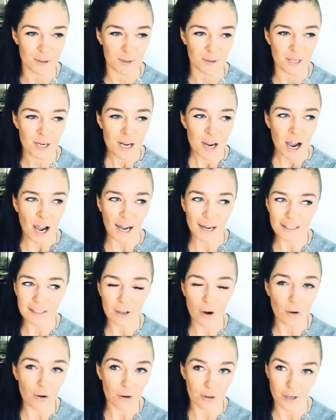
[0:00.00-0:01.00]
world, I
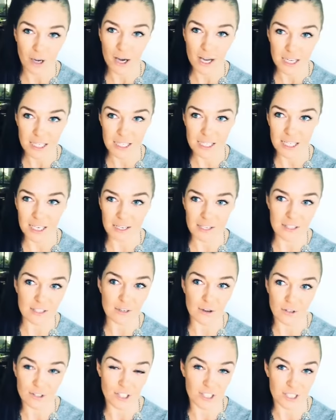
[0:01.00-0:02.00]
know, guys, that it's
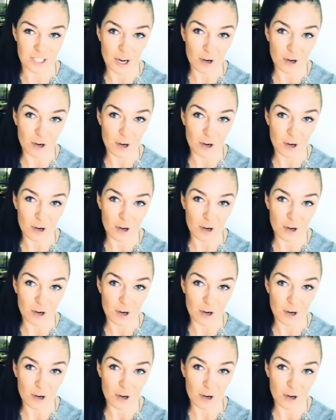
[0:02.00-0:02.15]
not just